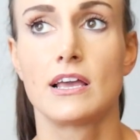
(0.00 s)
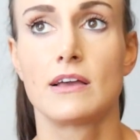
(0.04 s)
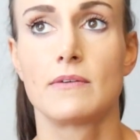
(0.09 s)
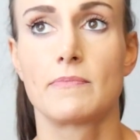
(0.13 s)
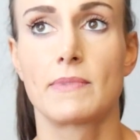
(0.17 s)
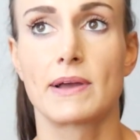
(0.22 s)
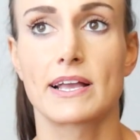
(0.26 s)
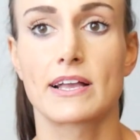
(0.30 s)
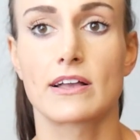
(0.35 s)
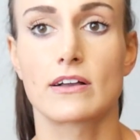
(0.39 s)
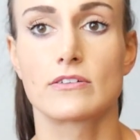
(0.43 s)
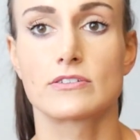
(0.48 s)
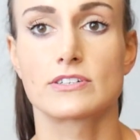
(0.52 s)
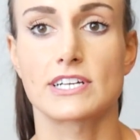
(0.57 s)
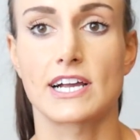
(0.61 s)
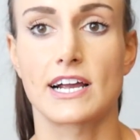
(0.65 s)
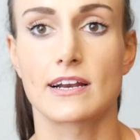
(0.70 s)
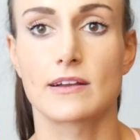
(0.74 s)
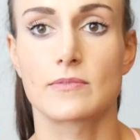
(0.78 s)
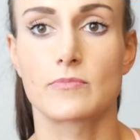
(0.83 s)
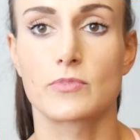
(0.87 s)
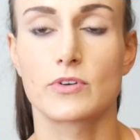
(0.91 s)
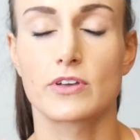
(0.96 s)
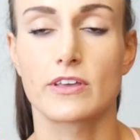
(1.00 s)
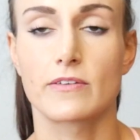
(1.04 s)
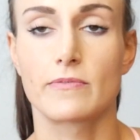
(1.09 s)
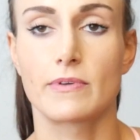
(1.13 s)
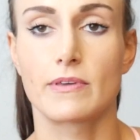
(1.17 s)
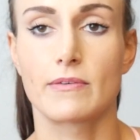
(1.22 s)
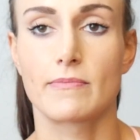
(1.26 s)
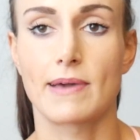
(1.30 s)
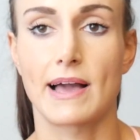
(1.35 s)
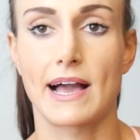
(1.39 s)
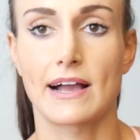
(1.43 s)
My coach Adam will give
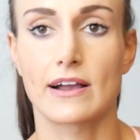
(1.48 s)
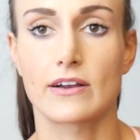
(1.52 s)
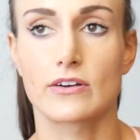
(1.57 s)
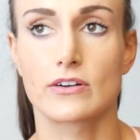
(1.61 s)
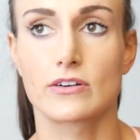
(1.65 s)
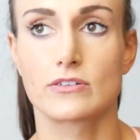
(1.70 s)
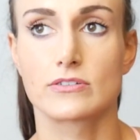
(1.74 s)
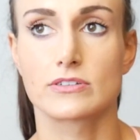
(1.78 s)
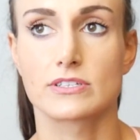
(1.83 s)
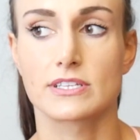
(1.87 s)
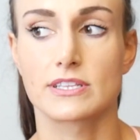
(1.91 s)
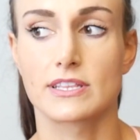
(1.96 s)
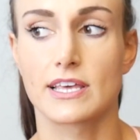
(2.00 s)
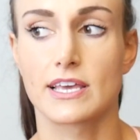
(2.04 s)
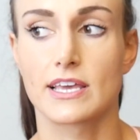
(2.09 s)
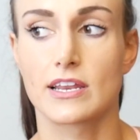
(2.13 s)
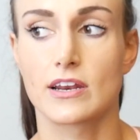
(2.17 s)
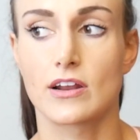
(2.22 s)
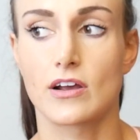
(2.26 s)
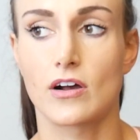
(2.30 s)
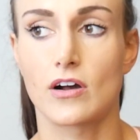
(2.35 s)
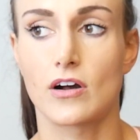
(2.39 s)
me macros and then